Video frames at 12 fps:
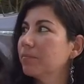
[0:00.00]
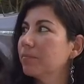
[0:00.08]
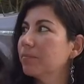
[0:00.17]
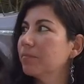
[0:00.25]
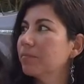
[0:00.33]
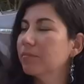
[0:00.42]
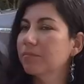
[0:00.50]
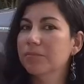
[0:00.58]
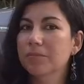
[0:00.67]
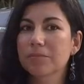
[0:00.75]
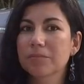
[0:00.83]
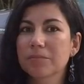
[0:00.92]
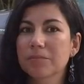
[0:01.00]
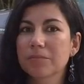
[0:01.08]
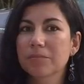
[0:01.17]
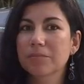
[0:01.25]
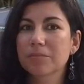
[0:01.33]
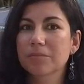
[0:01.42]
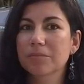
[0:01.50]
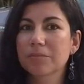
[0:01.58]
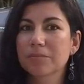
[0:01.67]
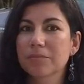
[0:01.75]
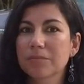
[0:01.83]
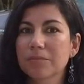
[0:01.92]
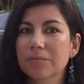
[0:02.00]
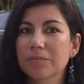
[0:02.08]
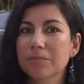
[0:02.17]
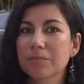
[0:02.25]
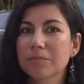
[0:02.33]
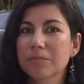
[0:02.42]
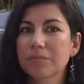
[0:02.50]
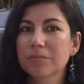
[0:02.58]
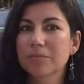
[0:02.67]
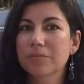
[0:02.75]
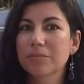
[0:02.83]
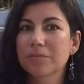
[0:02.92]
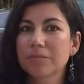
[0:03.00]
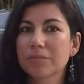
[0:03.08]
[no speech]